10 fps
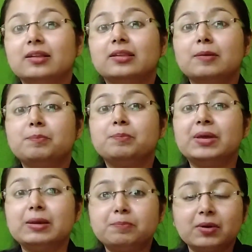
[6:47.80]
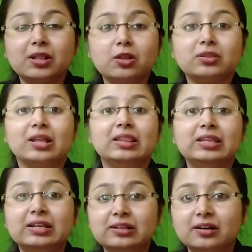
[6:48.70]
the people, the
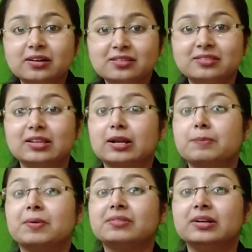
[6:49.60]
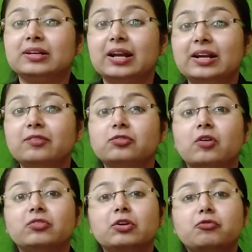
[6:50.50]
leaders, the representatives
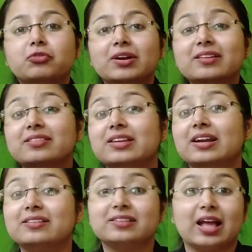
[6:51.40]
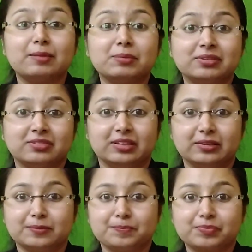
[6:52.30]
of different states can be
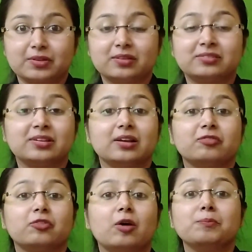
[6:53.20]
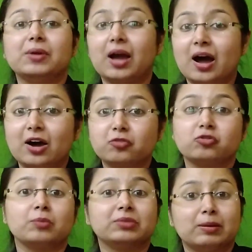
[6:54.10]
seen, from Bihar,
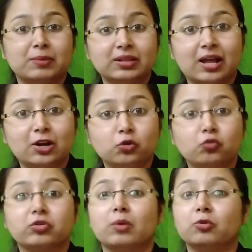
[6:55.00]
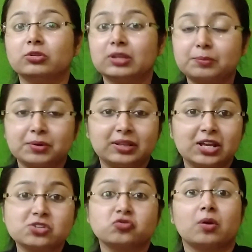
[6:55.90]
from Tamil Nadu, from Uttar
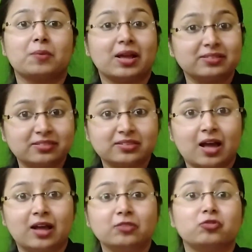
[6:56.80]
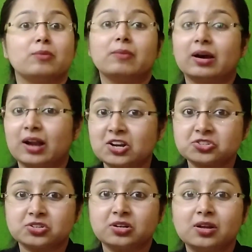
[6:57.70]
Pradesh, from Rajasthan, from
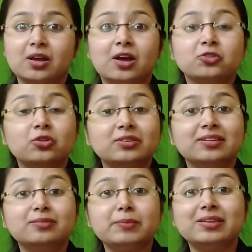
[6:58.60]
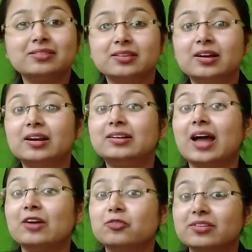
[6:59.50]
Maharashtra. So, this means
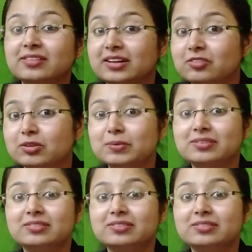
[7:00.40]
diversity will be